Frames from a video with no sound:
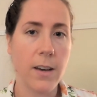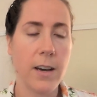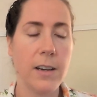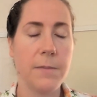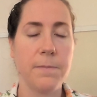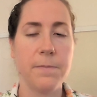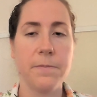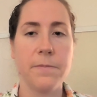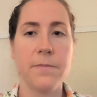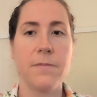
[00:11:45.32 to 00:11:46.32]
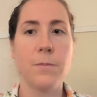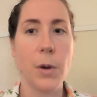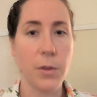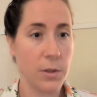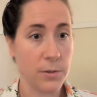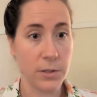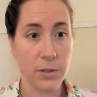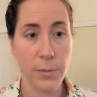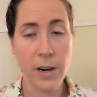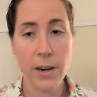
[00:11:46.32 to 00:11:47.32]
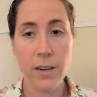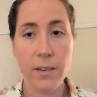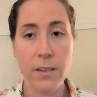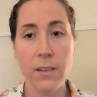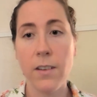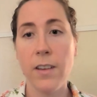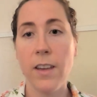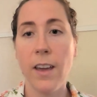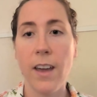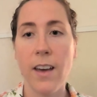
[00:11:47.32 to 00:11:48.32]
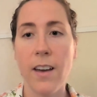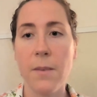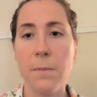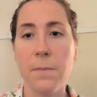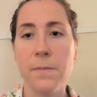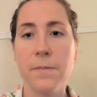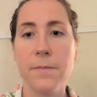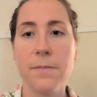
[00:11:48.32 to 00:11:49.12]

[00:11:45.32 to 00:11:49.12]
Both of those are numerical, and